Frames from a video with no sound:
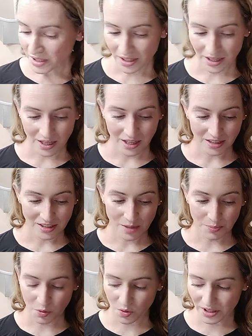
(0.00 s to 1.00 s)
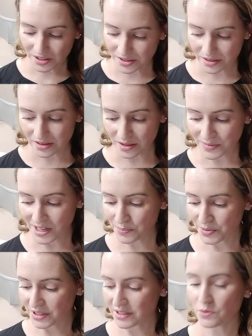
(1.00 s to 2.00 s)
Uh, a uh, couple ones, in my
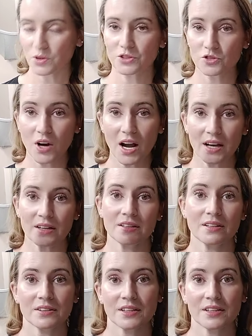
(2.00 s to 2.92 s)
opinion, are worth trying.